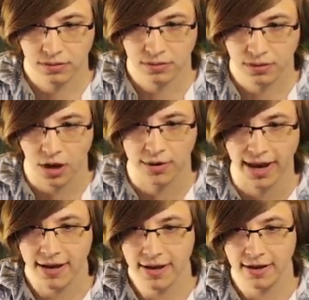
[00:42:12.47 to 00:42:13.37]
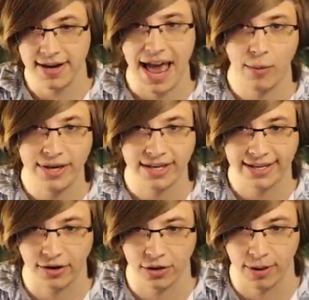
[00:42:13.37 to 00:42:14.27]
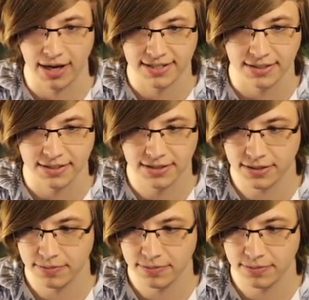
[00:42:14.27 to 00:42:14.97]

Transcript: Okay, now we can kill the bosses.